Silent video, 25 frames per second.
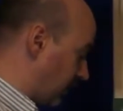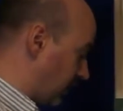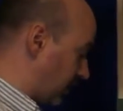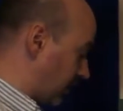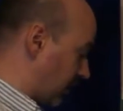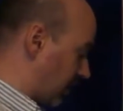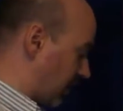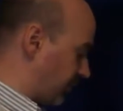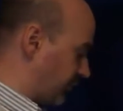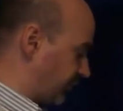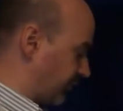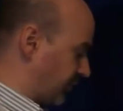
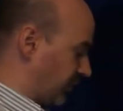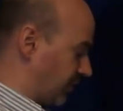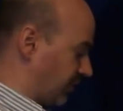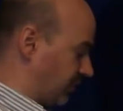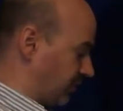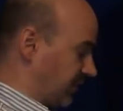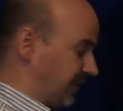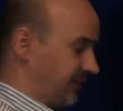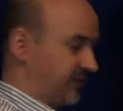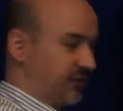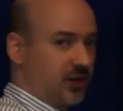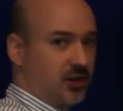Also,
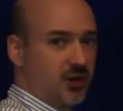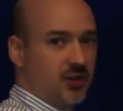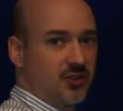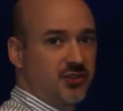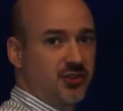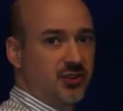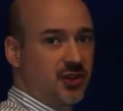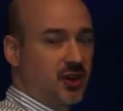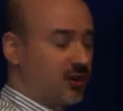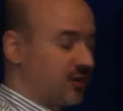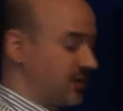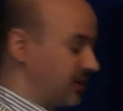if you're
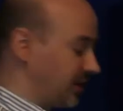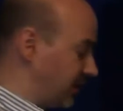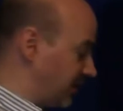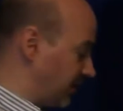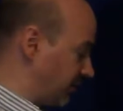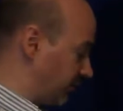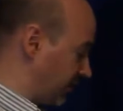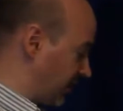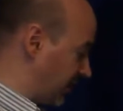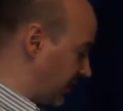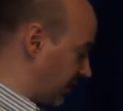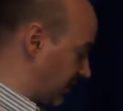installing the
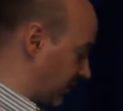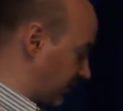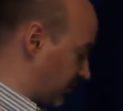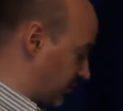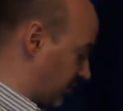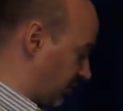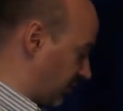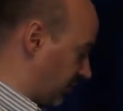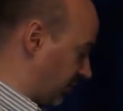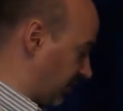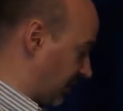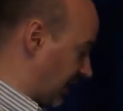reader
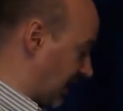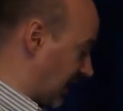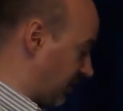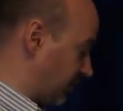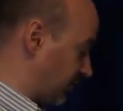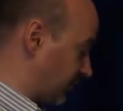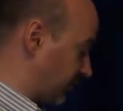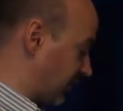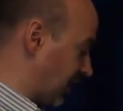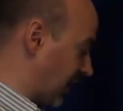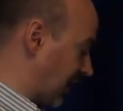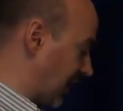controller
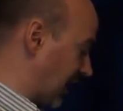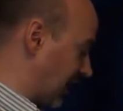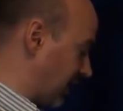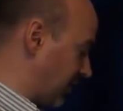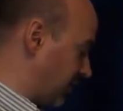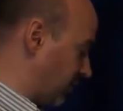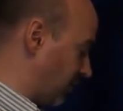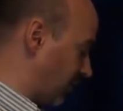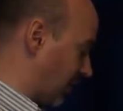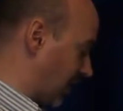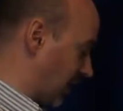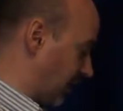outside,
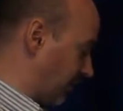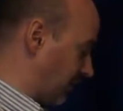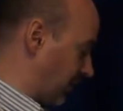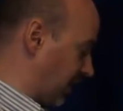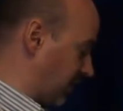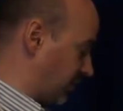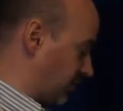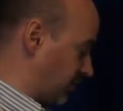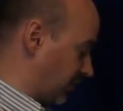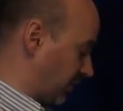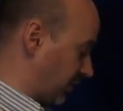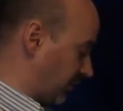you'll want to make
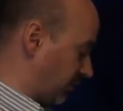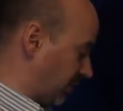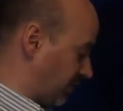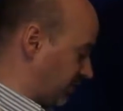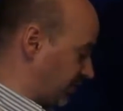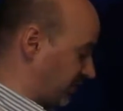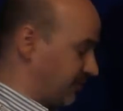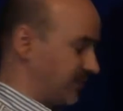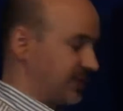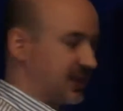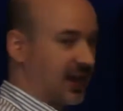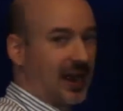sure to put
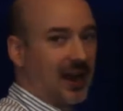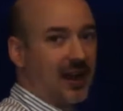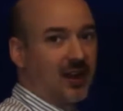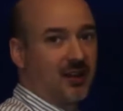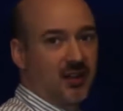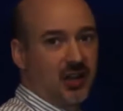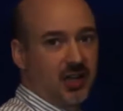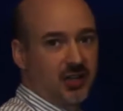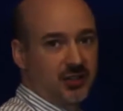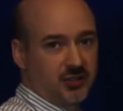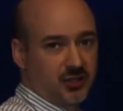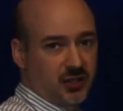some
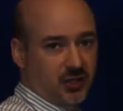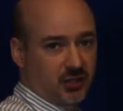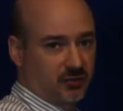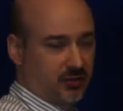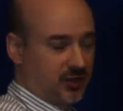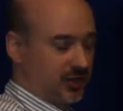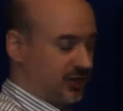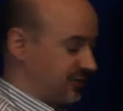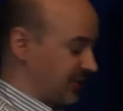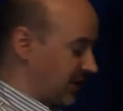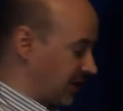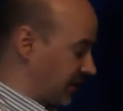dielectric
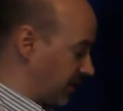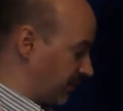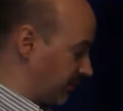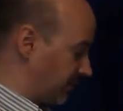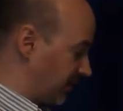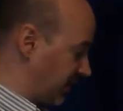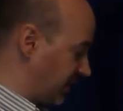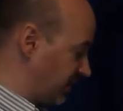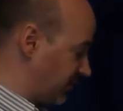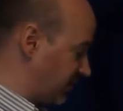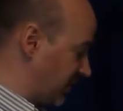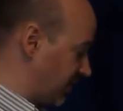grease on your
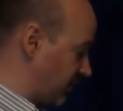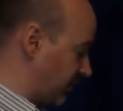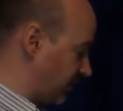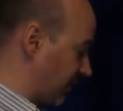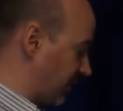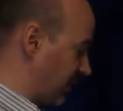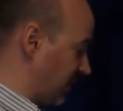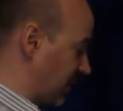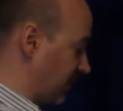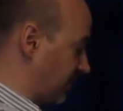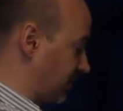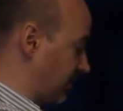pigtail
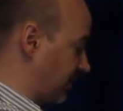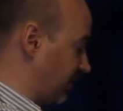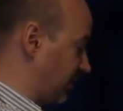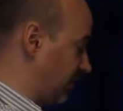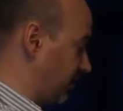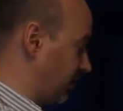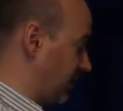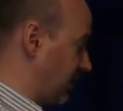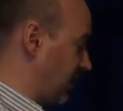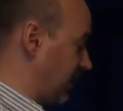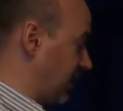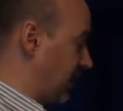connector
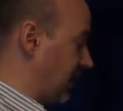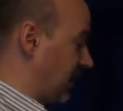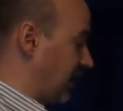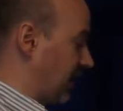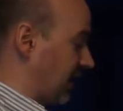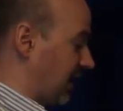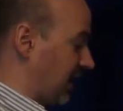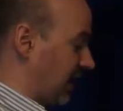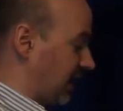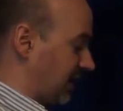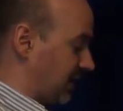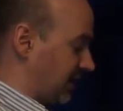
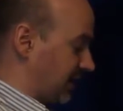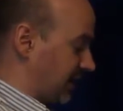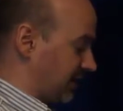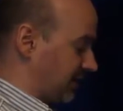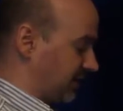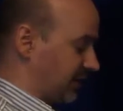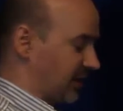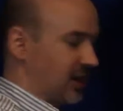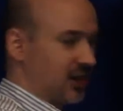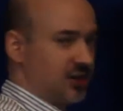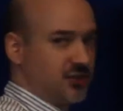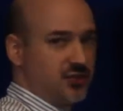and on
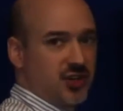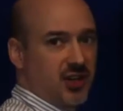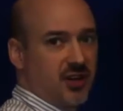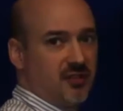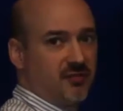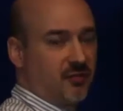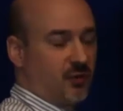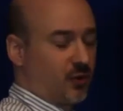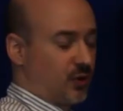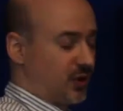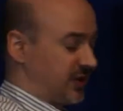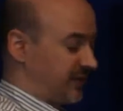your
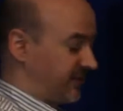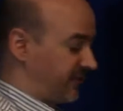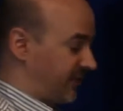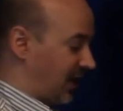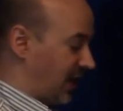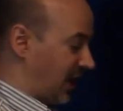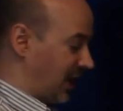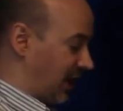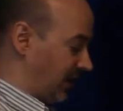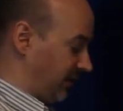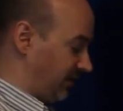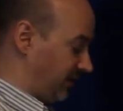
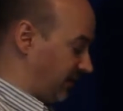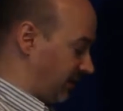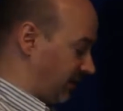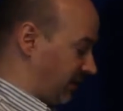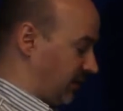RJ45.